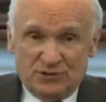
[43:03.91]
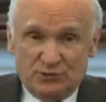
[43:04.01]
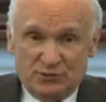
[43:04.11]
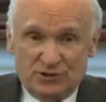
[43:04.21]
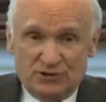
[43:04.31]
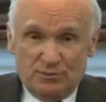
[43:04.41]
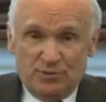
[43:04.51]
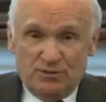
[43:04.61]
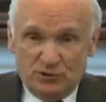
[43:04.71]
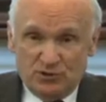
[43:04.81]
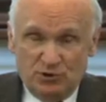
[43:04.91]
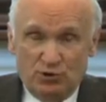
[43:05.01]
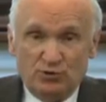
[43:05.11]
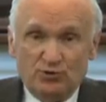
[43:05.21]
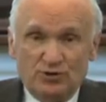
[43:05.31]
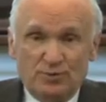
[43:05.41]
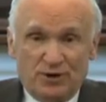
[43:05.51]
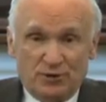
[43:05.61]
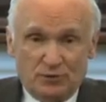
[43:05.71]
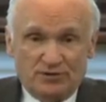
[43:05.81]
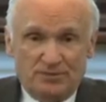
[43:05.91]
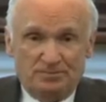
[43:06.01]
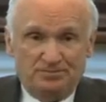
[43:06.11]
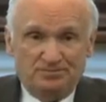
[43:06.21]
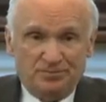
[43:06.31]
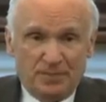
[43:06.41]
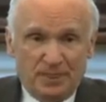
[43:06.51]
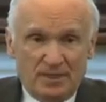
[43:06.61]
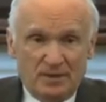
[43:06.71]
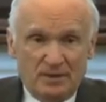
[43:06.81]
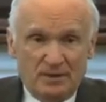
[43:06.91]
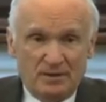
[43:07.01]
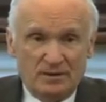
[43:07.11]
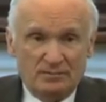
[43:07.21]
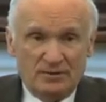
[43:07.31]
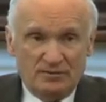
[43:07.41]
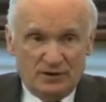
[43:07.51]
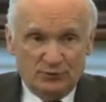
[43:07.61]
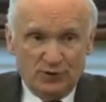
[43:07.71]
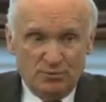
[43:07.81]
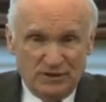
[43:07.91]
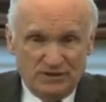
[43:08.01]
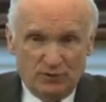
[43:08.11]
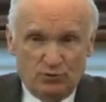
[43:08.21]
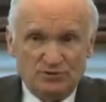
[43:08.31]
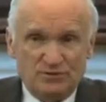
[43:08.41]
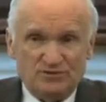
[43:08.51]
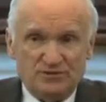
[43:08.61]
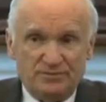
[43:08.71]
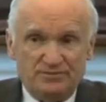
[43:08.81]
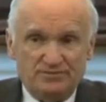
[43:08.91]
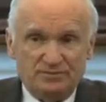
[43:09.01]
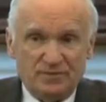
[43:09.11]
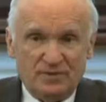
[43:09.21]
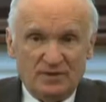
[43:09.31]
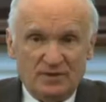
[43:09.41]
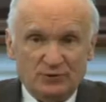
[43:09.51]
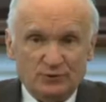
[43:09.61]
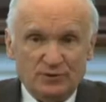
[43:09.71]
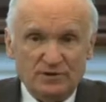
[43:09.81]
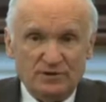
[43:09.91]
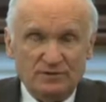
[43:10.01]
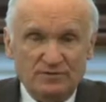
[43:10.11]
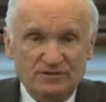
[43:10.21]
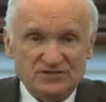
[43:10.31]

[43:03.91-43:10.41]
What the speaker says: turns out that this natural love that we have